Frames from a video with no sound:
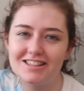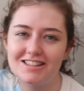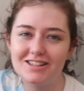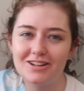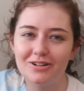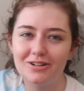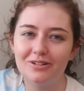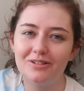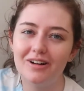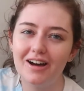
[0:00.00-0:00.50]

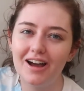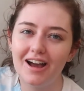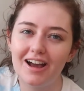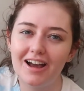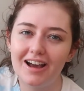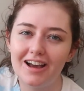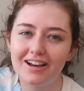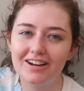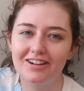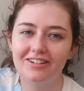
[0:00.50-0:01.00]
So
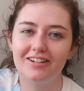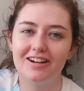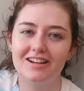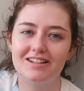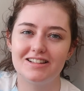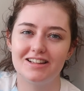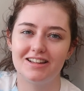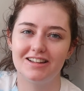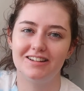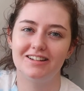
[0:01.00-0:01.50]

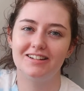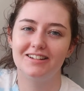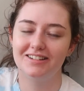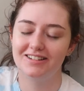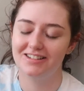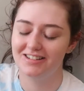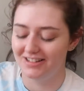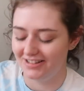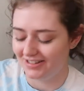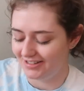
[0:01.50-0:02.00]
crazy.
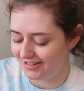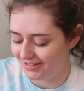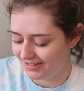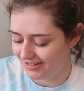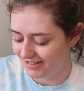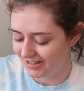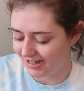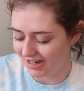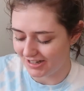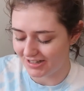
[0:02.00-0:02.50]

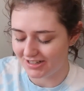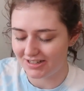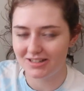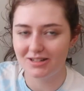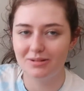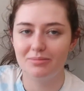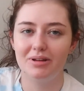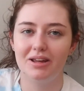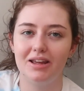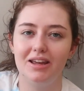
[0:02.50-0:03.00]
She has
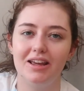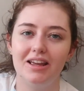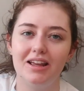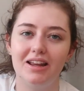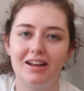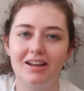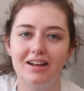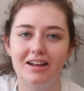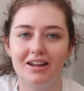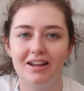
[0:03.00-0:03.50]
to be
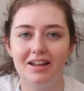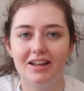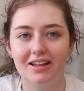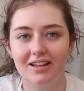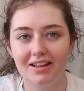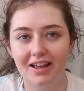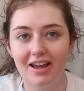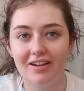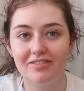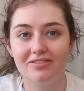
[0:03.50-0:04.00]
in
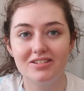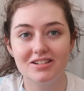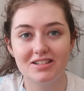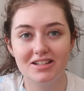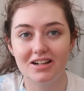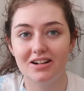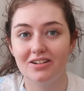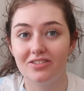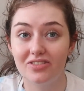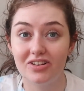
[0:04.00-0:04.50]
every
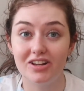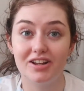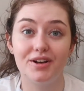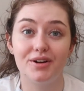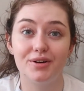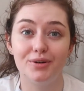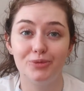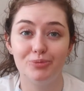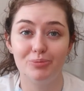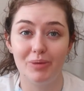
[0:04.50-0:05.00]
single
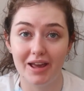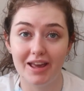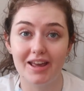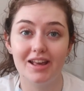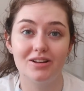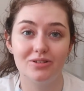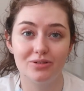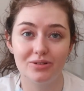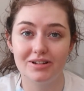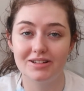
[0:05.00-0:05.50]
video
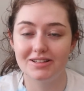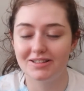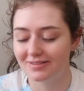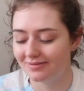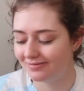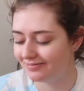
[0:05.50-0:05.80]
making noise.